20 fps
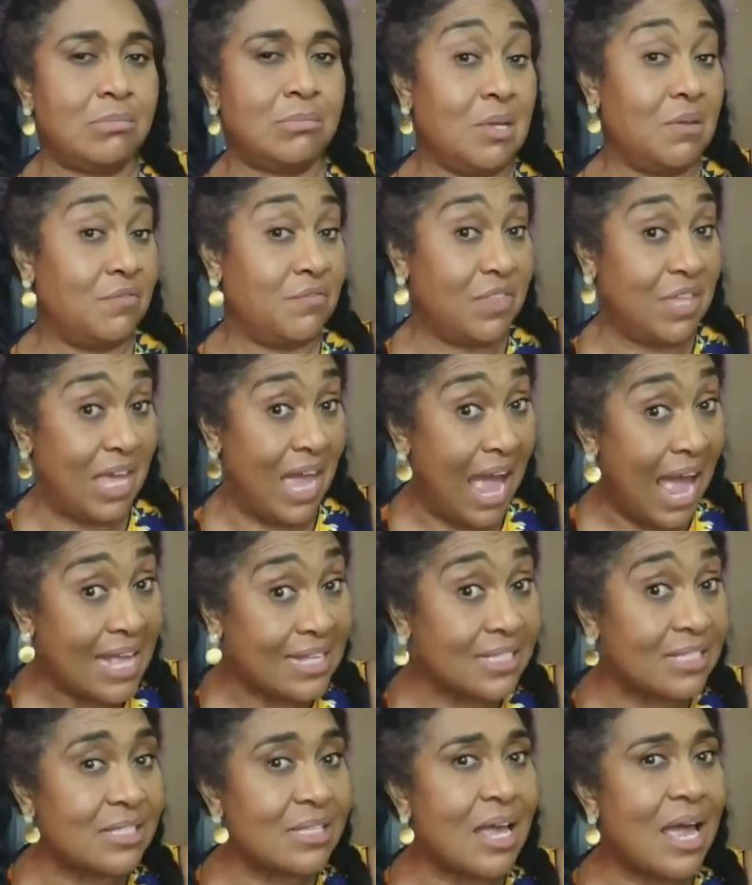If the
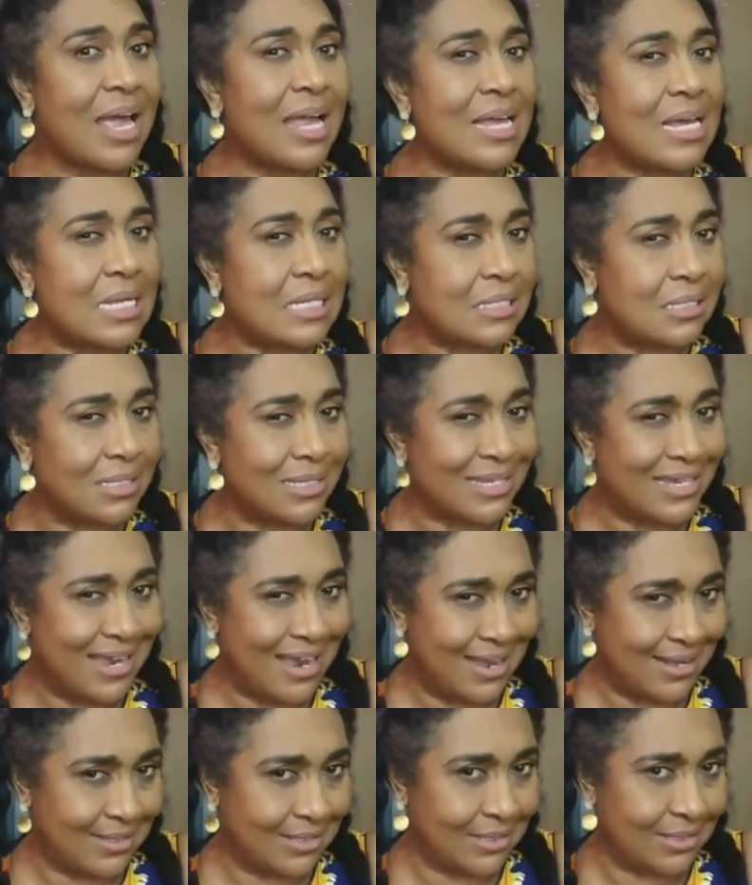answer is
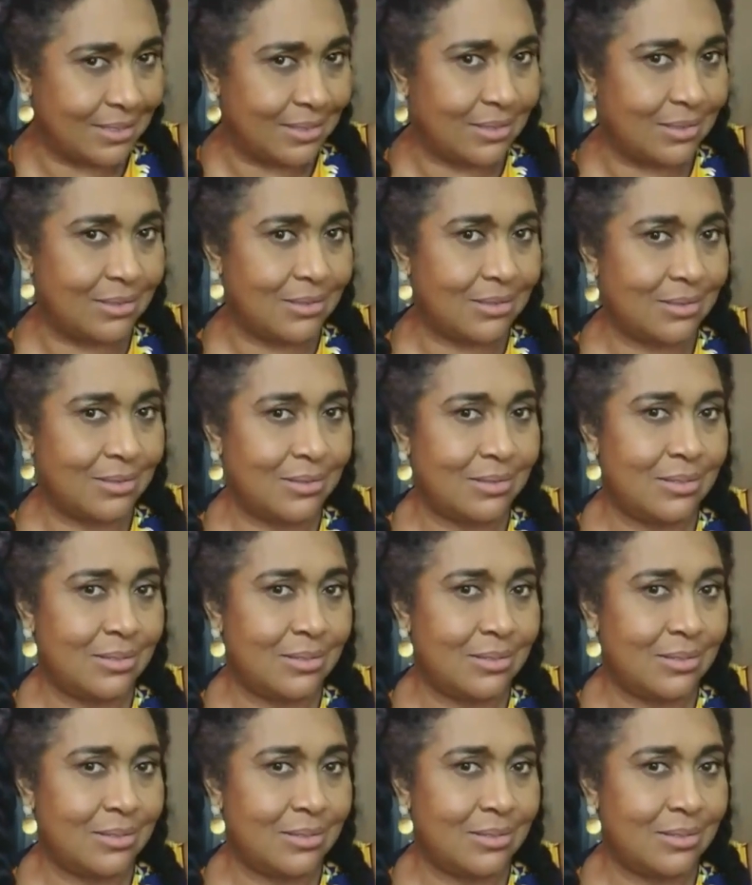yes,